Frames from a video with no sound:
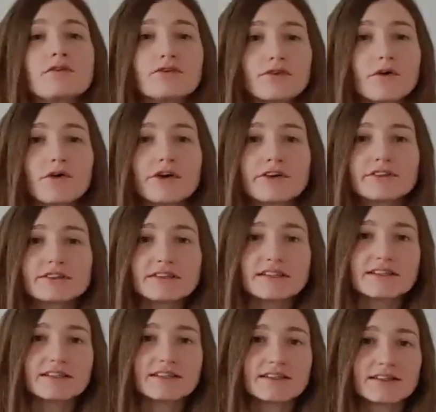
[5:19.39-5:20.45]
Of
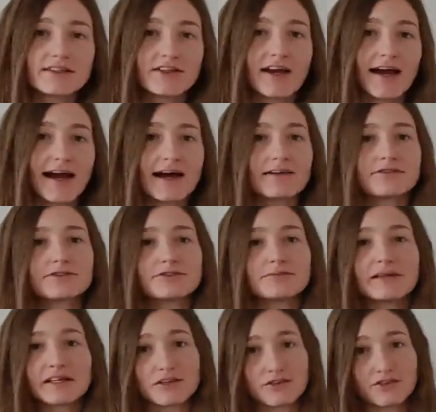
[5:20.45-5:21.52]
course, you have to
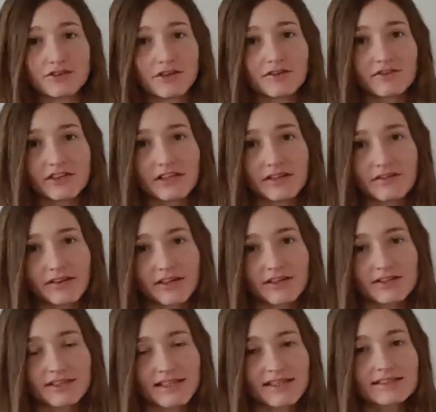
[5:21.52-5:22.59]
be conservative in
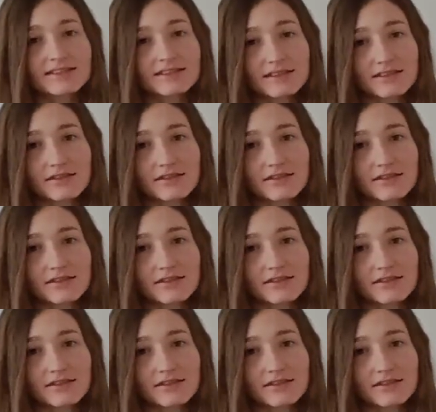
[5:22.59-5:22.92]
a sense.